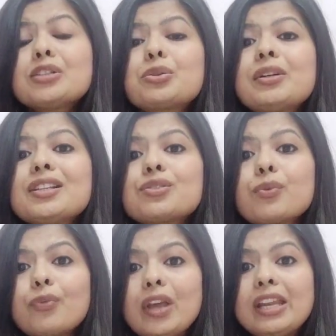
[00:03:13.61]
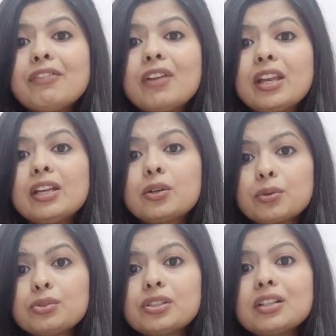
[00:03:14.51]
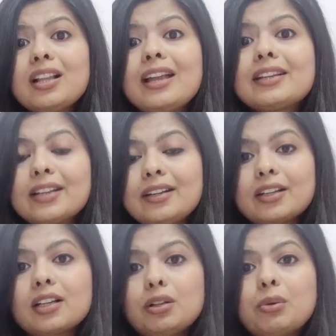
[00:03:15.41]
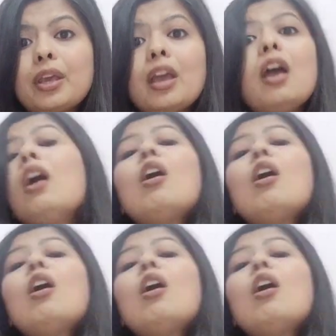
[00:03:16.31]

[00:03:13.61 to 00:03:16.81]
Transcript: So it is very, very crucial and critical, okay?